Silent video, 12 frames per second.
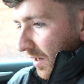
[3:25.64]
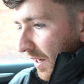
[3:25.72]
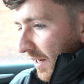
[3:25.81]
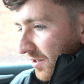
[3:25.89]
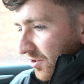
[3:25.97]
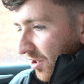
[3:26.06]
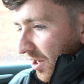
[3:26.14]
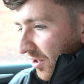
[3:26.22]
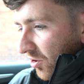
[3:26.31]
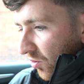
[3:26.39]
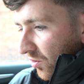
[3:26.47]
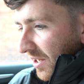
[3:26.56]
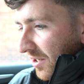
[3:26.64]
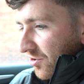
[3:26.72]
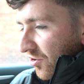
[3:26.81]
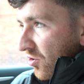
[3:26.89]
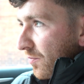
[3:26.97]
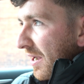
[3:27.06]
It's currently a
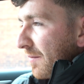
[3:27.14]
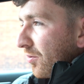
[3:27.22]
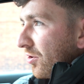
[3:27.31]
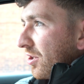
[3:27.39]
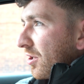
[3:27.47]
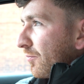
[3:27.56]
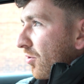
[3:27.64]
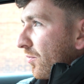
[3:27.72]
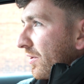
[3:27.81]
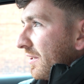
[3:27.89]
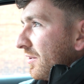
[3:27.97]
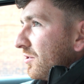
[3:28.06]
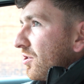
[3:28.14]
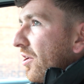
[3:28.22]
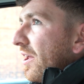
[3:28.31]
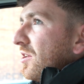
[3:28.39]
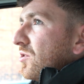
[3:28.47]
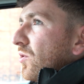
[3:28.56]
2-bed, but you could probably
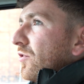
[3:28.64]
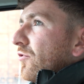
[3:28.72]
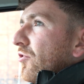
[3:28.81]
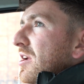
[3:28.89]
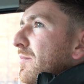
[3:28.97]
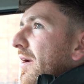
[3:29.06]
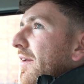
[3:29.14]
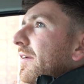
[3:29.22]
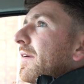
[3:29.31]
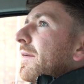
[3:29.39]
turn it into a 3-bed.